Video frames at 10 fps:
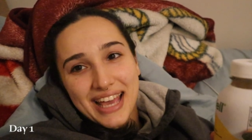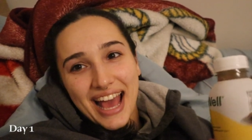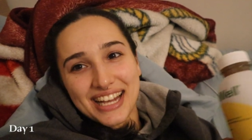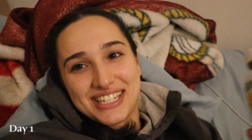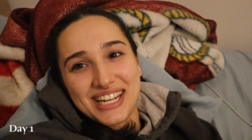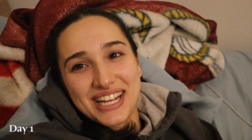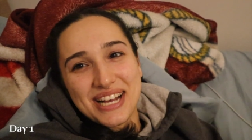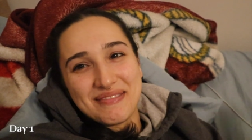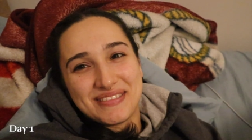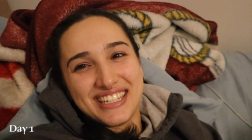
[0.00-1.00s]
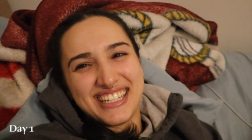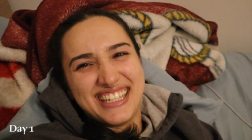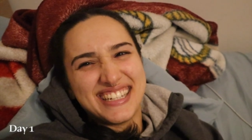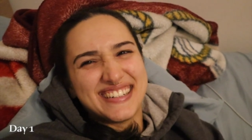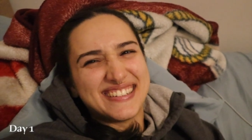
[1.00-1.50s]
catching up to
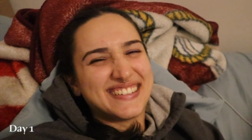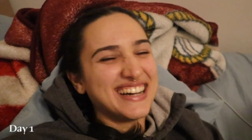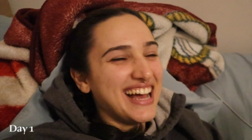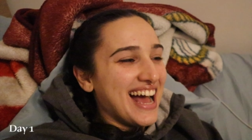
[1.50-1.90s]
you.